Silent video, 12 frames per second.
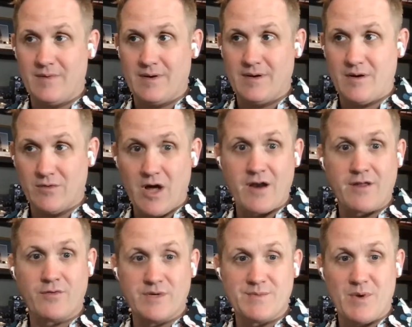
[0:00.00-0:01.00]
lot
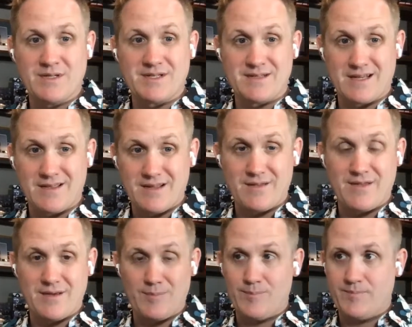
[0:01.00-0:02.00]
of the responses,
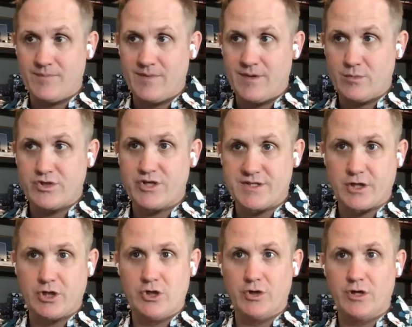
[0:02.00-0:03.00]
there was just a
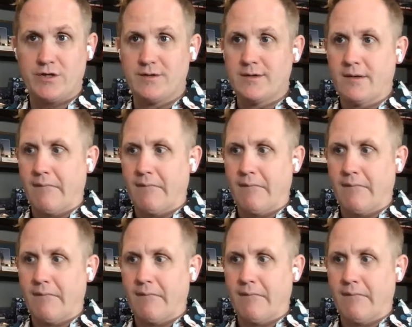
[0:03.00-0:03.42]
good,